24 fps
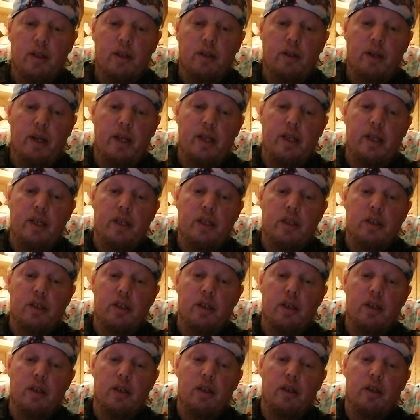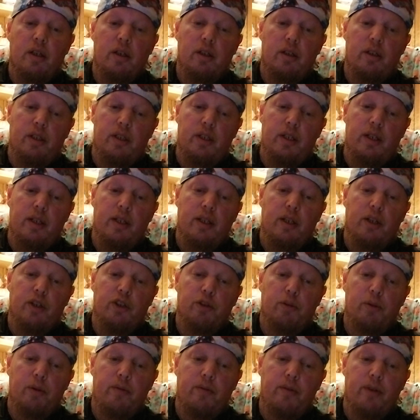ADHD can
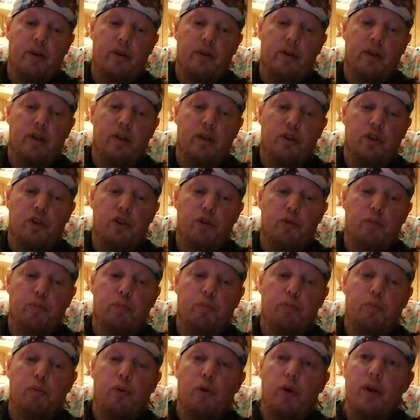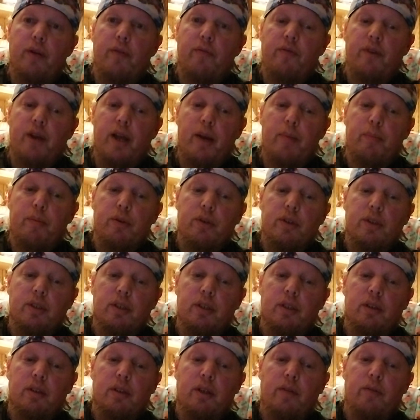also be found in
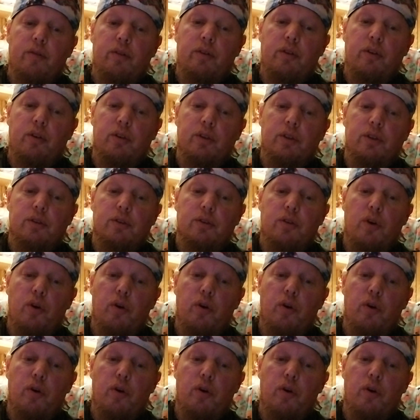2.5% of adults